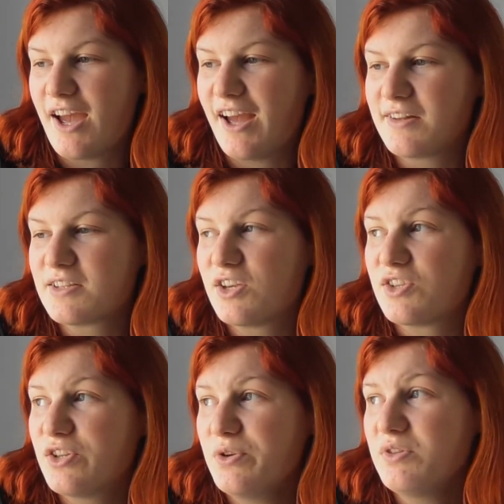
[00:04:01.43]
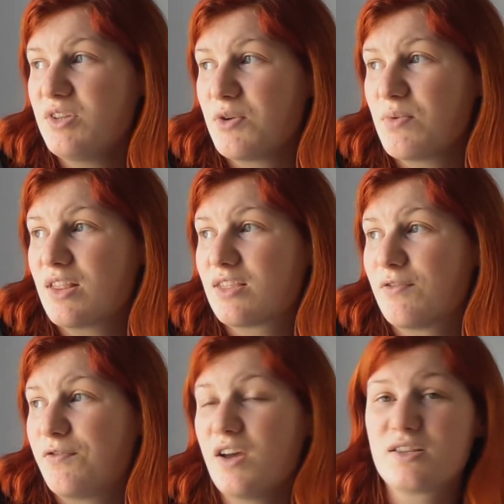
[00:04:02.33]
And as soon as I read
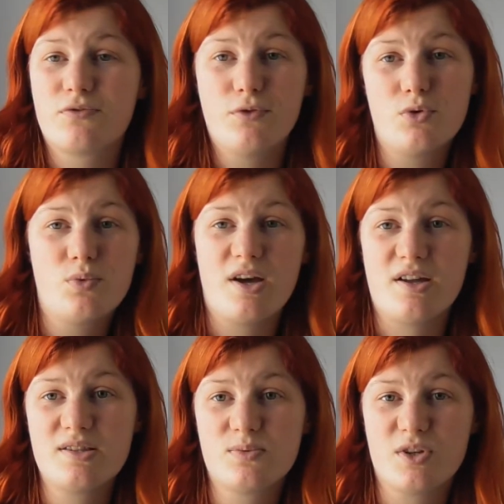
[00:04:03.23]
the first 4 words,